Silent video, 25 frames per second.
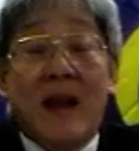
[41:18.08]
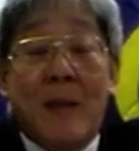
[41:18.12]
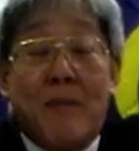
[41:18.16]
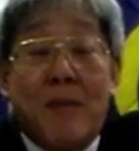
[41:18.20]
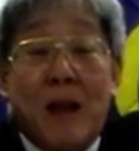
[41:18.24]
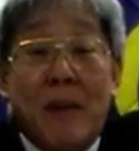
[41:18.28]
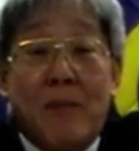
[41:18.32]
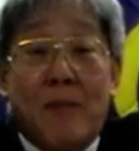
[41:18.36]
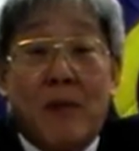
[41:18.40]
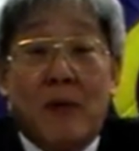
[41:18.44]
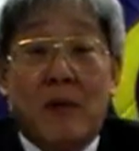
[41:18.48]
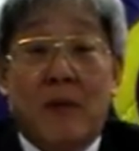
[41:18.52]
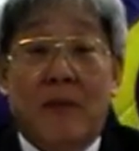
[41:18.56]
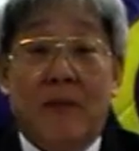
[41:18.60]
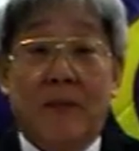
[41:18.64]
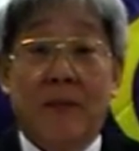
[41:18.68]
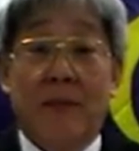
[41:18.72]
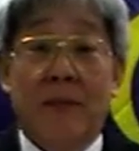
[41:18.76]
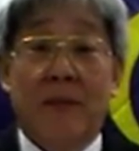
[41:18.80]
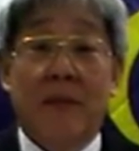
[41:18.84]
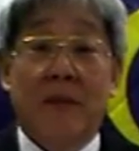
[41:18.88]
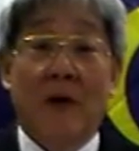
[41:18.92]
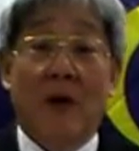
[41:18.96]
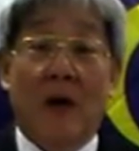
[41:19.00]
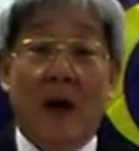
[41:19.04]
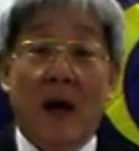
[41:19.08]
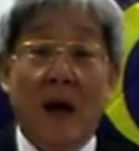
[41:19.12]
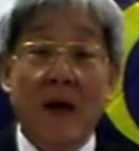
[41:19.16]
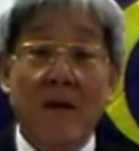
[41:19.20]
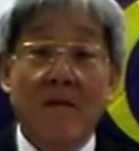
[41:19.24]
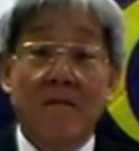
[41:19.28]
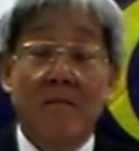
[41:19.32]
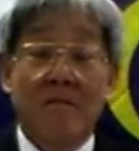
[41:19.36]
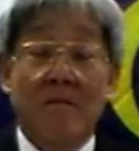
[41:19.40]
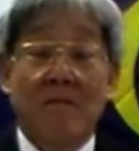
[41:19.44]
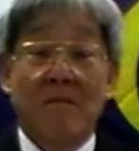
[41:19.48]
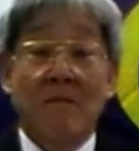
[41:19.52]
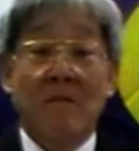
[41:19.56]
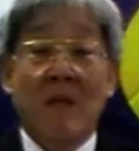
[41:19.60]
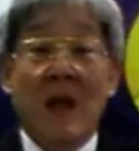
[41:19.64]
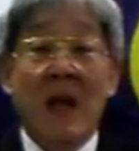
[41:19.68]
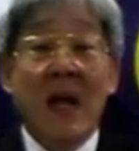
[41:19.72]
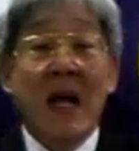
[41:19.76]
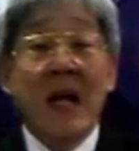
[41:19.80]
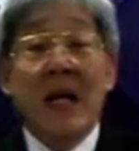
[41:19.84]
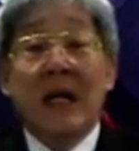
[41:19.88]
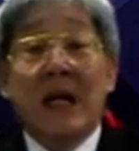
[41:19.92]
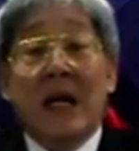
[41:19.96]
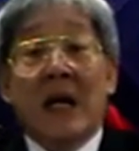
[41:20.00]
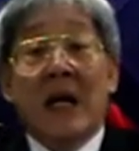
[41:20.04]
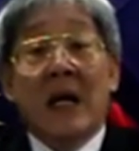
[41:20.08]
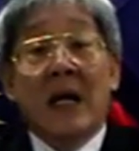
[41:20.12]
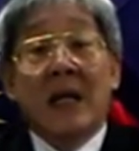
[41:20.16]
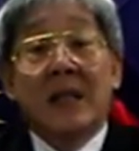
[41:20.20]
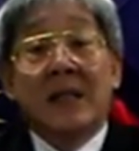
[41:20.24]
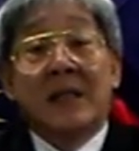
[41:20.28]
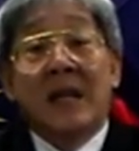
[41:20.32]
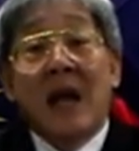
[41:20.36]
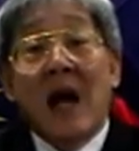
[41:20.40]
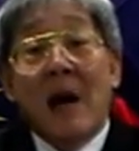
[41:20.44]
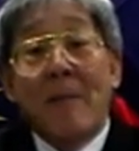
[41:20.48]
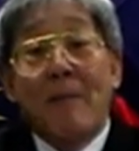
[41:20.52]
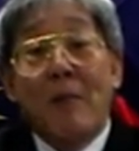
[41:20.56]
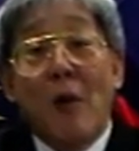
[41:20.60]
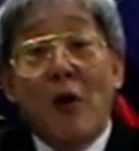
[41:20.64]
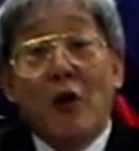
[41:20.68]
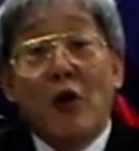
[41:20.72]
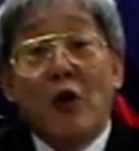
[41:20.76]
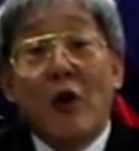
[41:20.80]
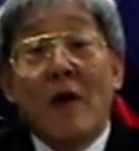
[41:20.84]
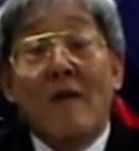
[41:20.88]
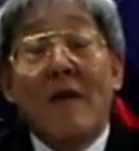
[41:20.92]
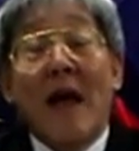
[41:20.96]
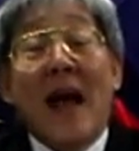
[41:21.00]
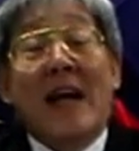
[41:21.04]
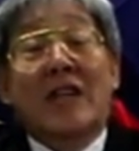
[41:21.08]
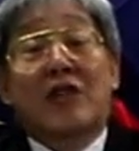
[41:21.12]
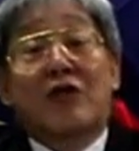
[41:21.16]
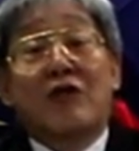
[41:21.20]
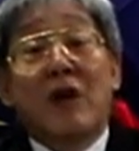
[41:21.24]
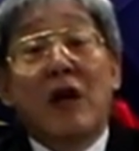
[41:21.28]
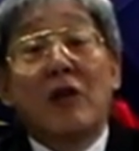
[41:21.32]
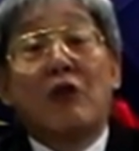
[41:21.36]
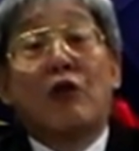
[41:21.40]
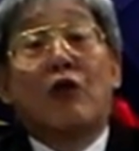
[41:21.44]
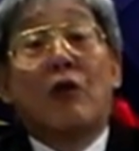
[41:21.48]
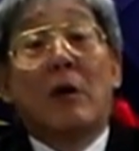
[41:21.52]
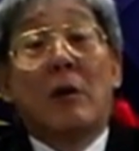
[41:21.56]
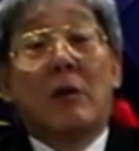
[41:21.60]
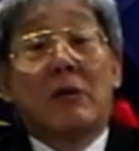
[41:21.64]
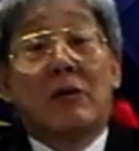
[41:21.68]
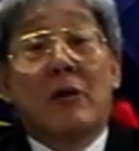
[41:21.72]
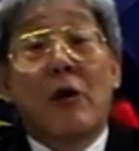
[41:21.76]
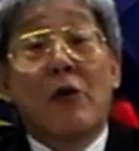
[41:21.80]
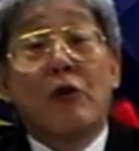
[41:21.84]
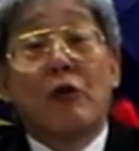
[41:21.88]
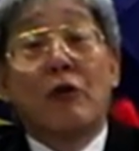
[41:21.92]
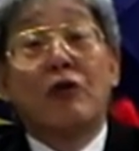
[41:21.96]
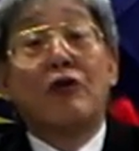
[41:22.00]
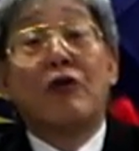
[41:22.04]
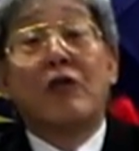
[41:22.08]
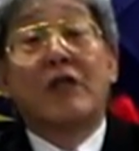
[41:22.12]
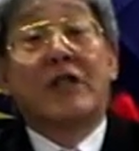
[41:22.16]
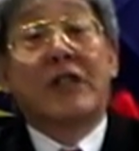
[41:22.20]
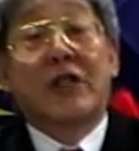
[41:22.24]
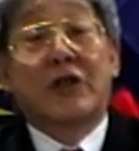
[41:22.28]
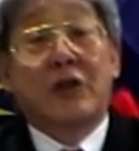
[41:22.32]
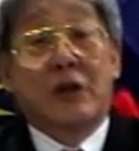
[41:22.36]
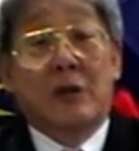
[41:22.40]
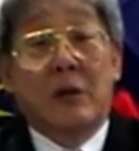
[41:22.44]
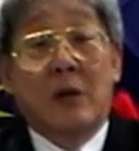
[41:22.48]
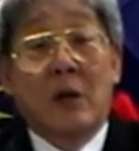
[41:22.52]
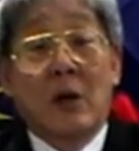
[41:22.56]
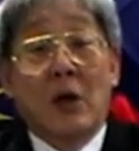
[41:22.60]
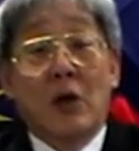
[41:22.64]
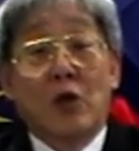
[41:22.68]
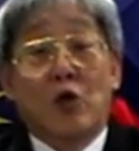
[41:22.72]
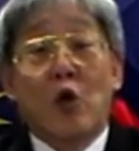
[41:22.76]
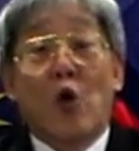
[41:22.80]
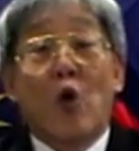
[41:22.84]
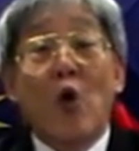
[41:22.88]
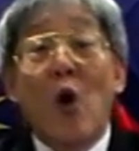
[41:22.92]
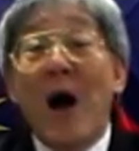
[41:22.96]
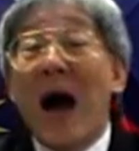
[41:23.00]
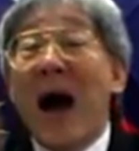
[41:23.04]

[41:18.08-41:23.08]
people. Okay? Singapore don't have extraterritorial jurisdiction to go